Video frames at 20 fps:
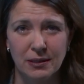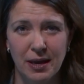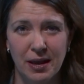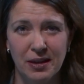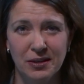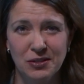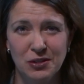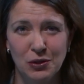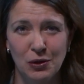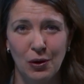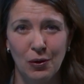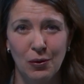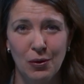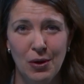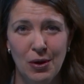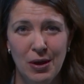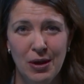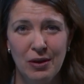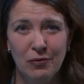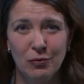And so
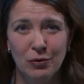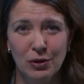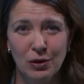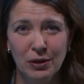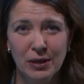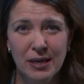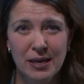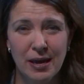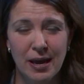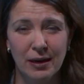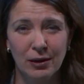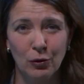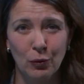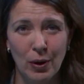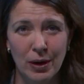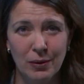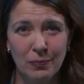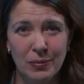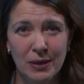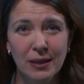we're looking at
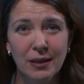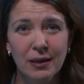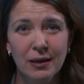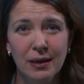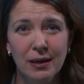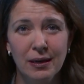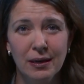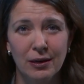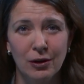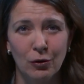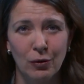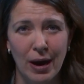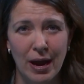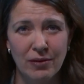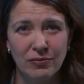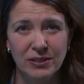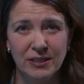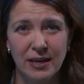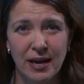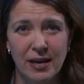credibility and
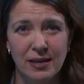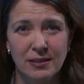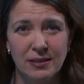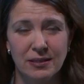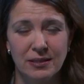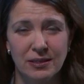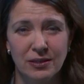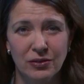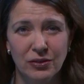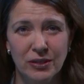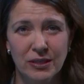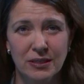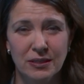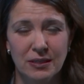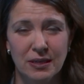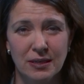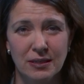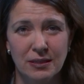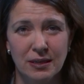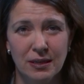gravitas and
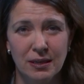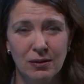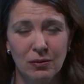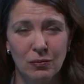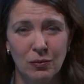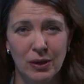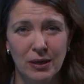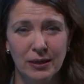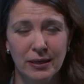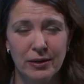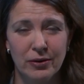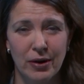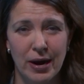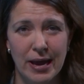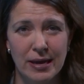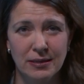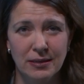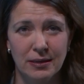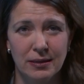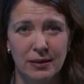seriousness. I think one leader
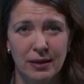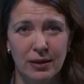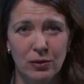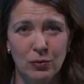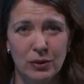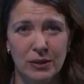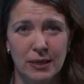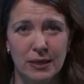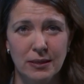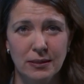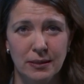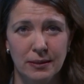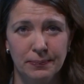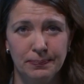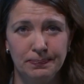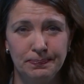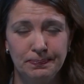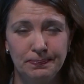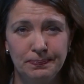has it and the other one doesn't.